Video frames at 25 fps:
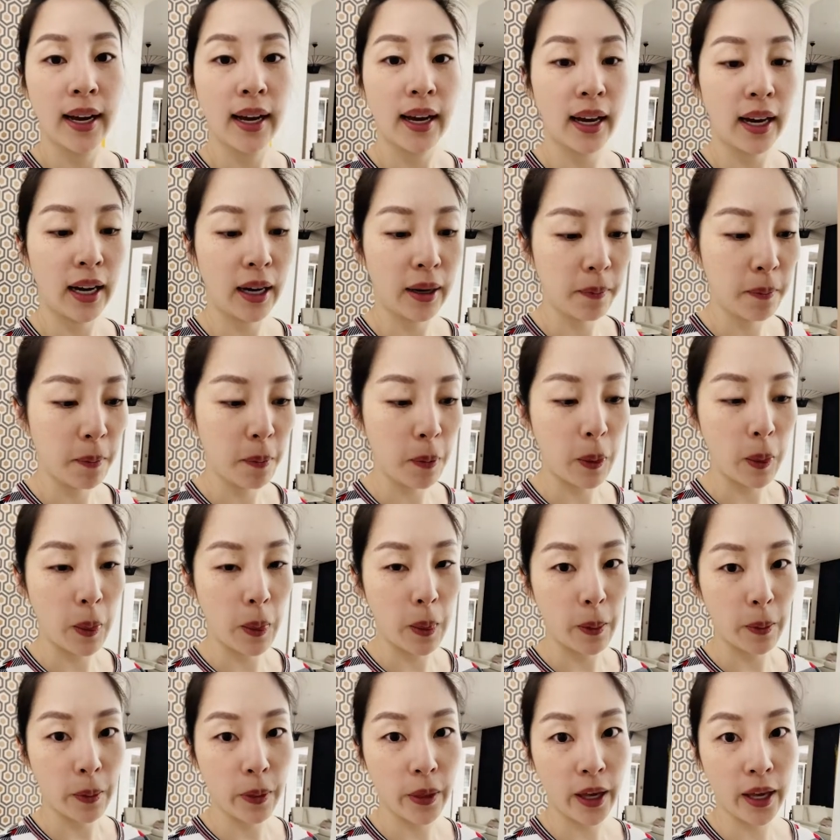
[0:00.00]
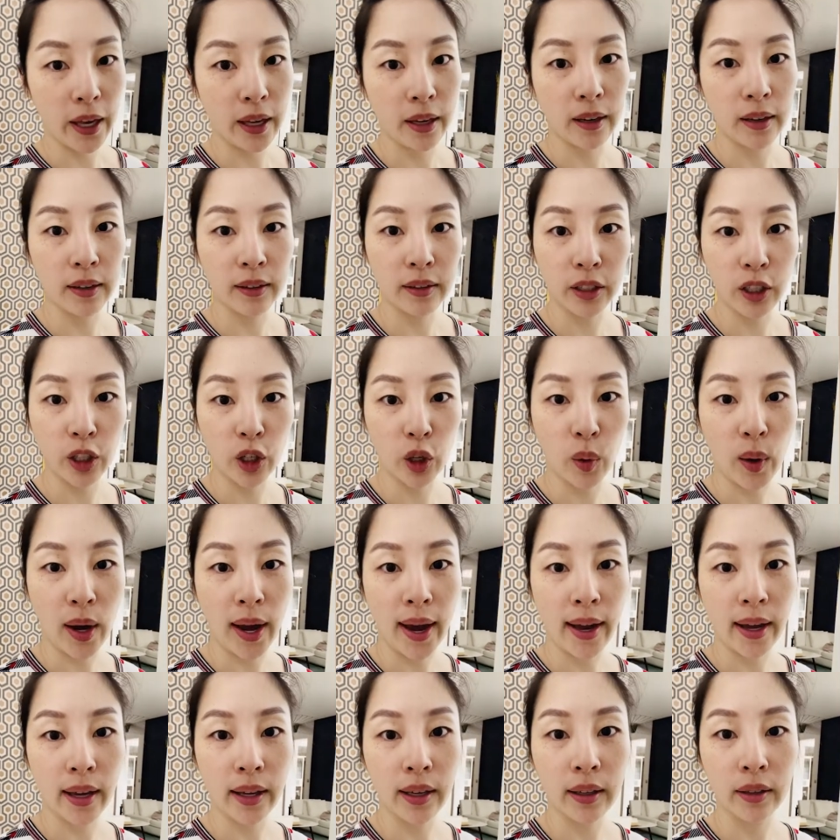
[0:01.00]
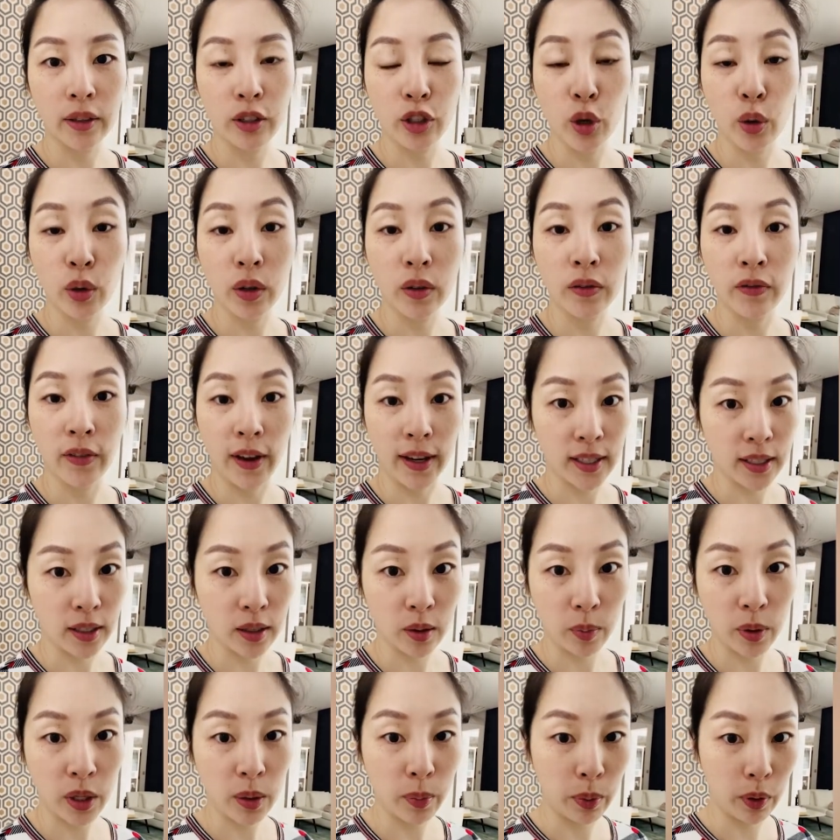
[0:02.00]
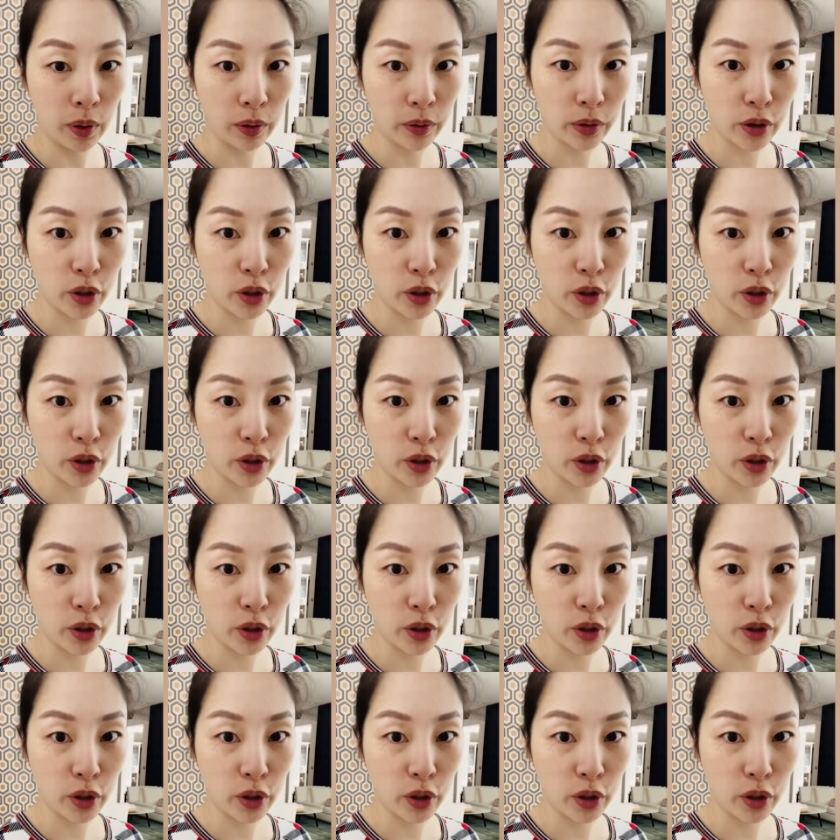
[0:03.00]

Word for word: um, that, you know, I don't infect other people.